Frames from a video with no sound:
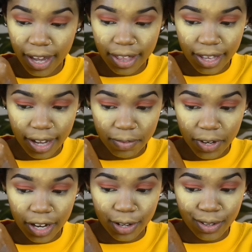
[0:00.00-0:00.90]
I think I'm
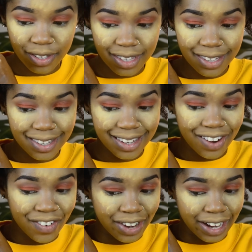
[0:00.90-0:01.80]
gonna use, this is
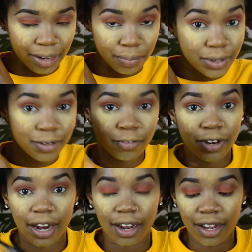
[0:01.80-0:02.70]
a really beautiful
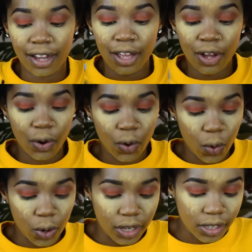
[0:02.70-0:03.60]
like
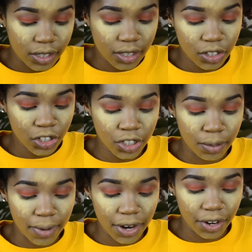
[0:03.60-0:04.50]
gold
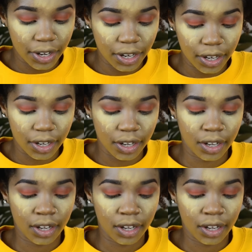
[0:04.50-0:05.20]
shimmery